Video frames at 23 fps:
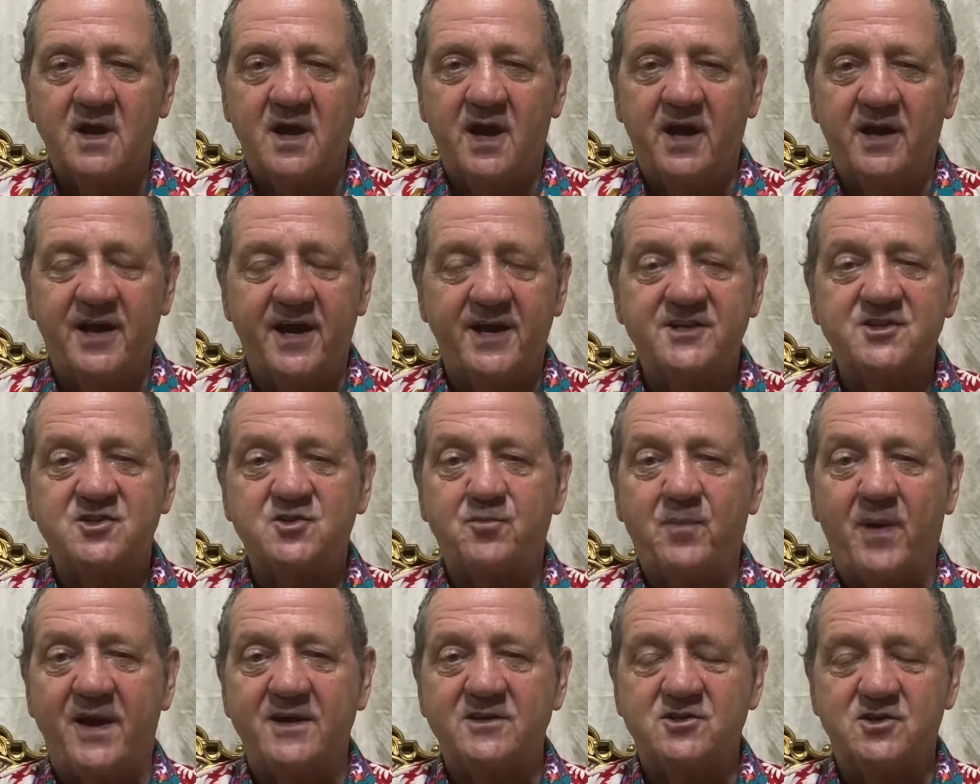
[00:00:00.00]

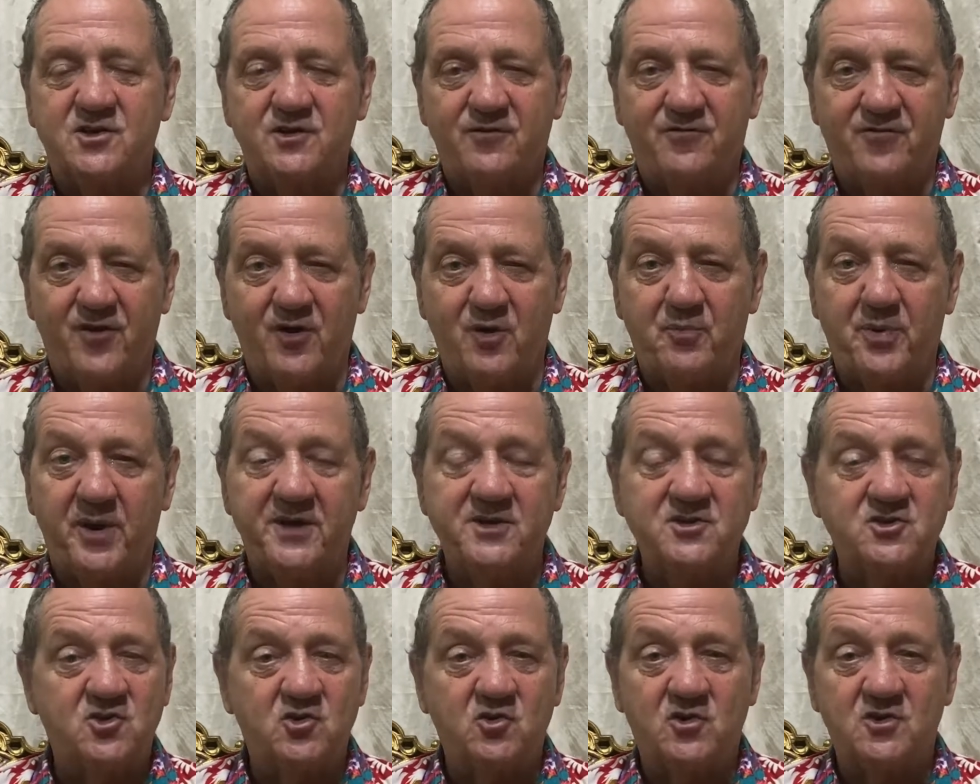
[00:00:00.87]
expat to the
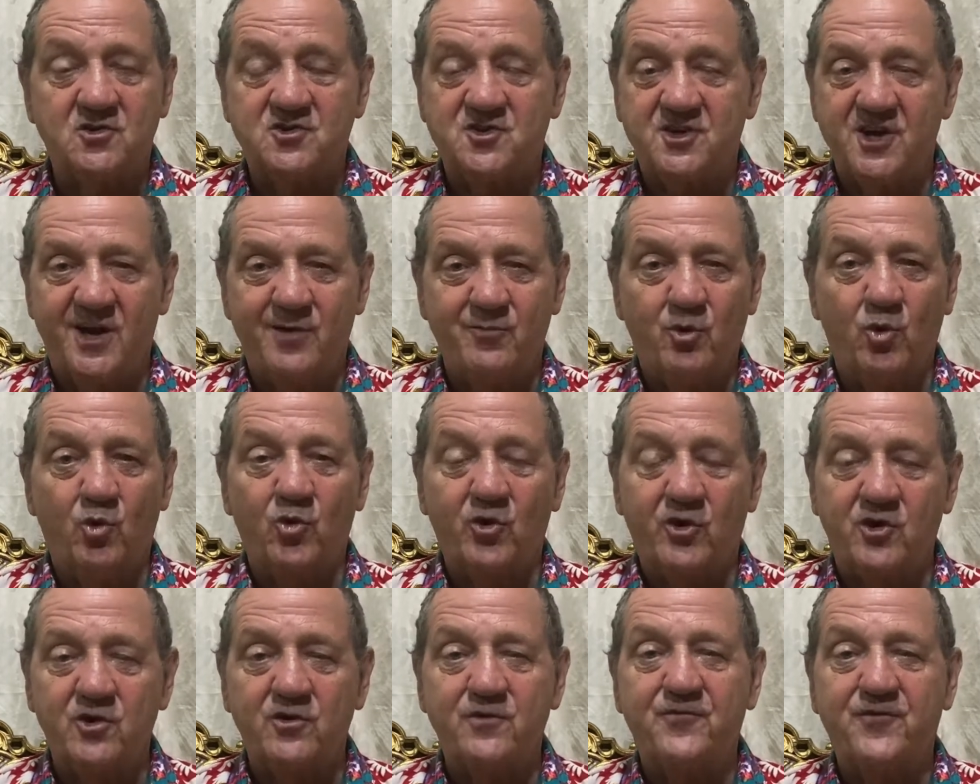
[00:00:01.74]
Philippines, you can tell him all
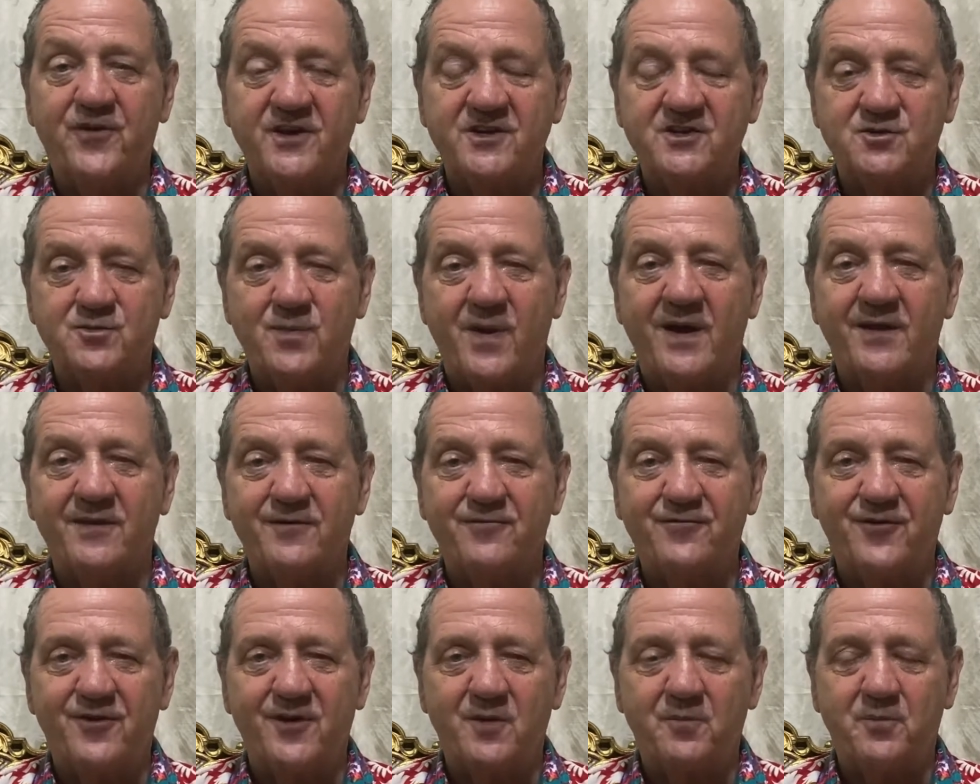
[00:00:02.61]
the good things about the
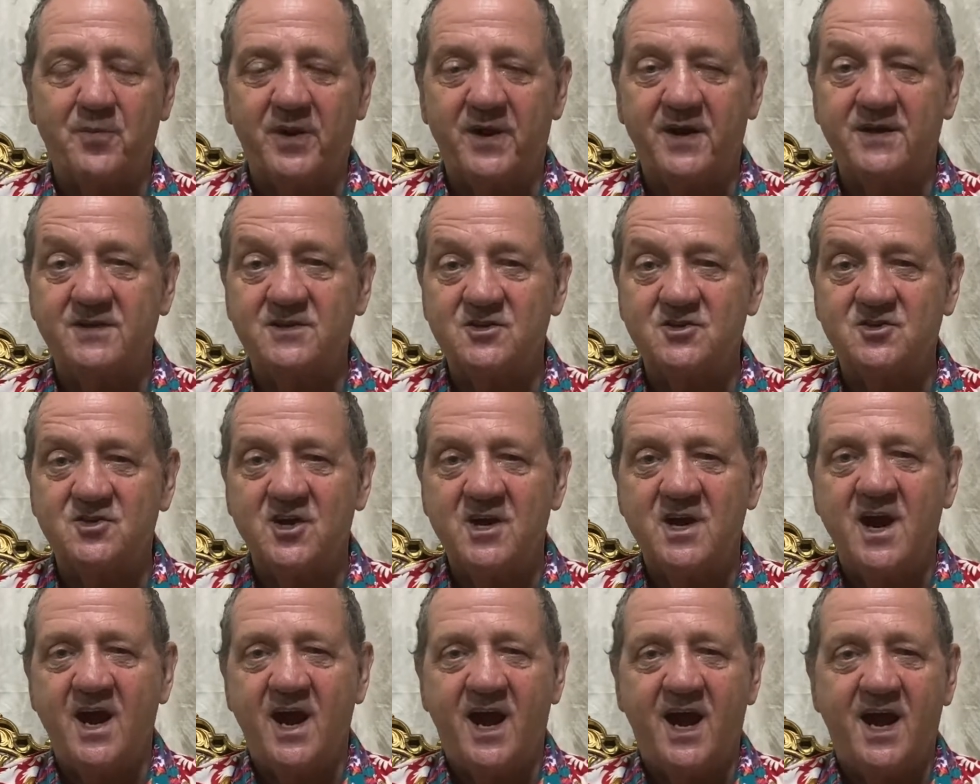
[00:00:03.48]
Philippines
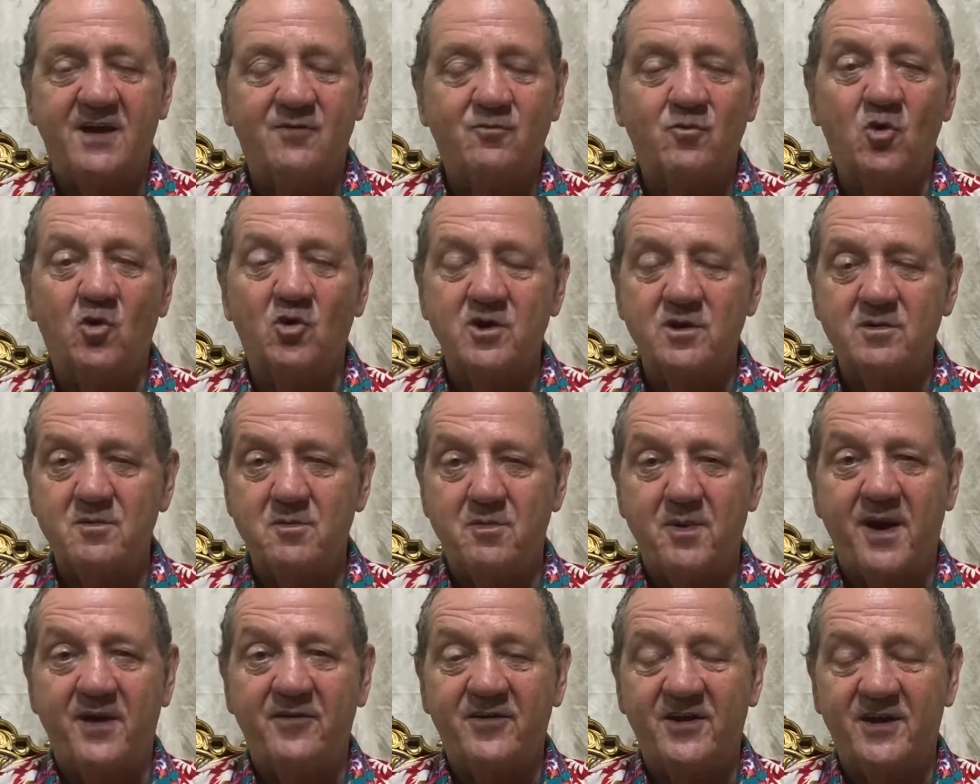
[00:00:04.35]
and warn him
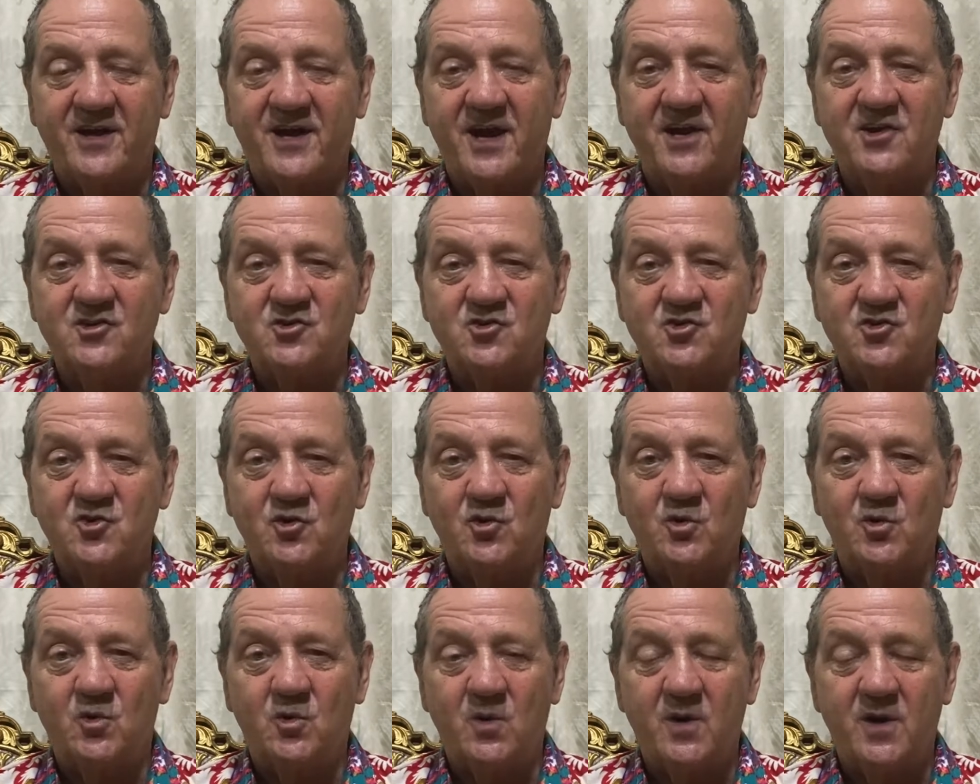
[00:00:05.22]
about the
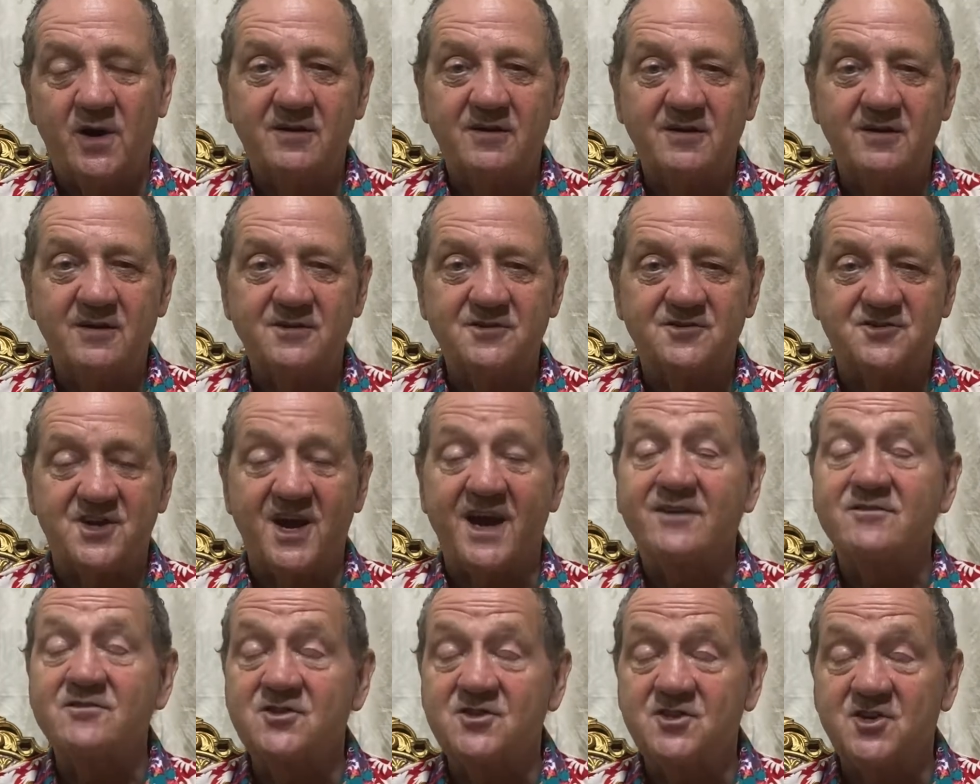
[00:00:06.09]
occasional
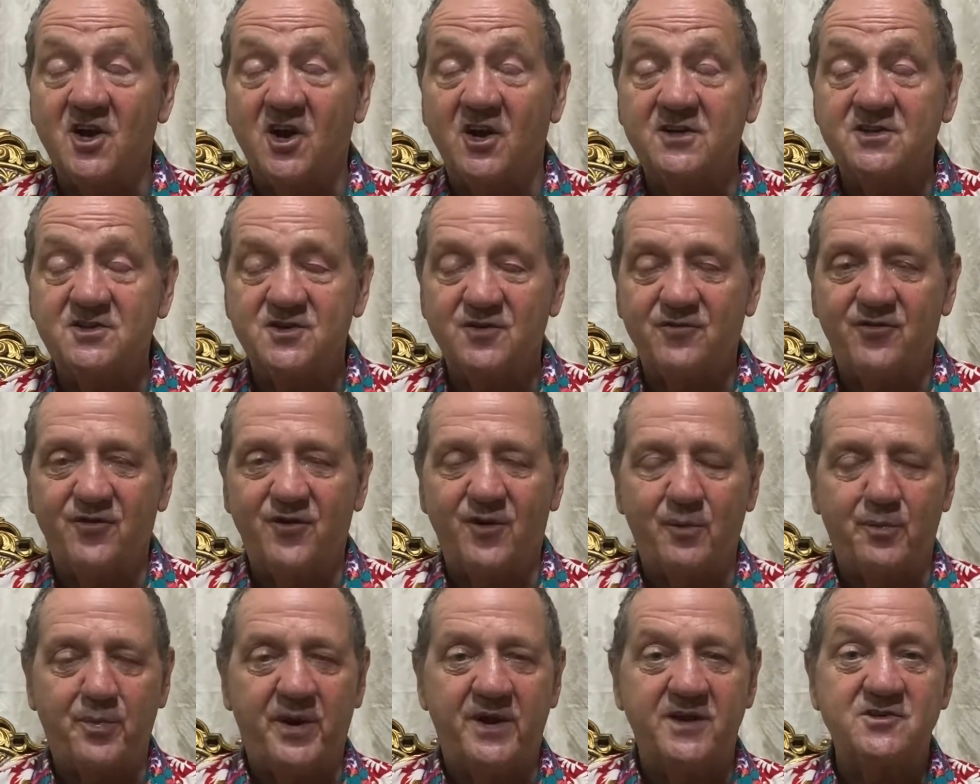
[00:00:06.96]
downsides of the
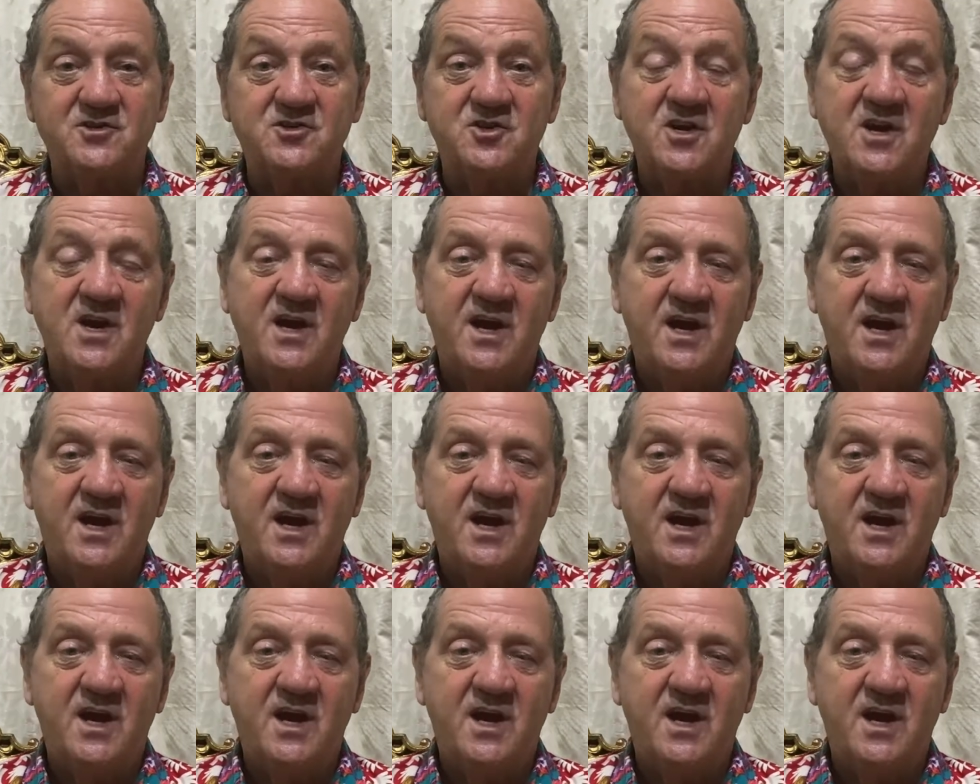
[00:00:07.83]
Philippines.